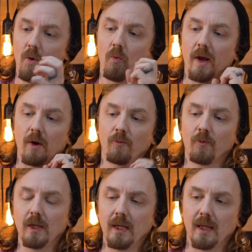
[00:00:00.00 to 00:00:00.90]
What I
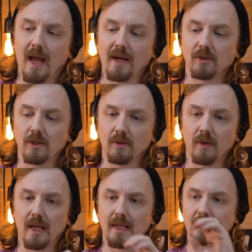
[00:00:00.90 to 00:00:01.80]
really like too
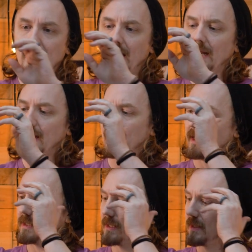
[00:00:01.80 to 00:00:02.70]
is that
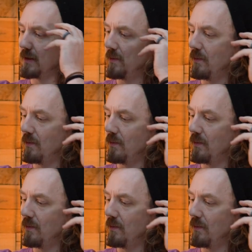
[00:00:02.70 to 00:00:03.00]
it's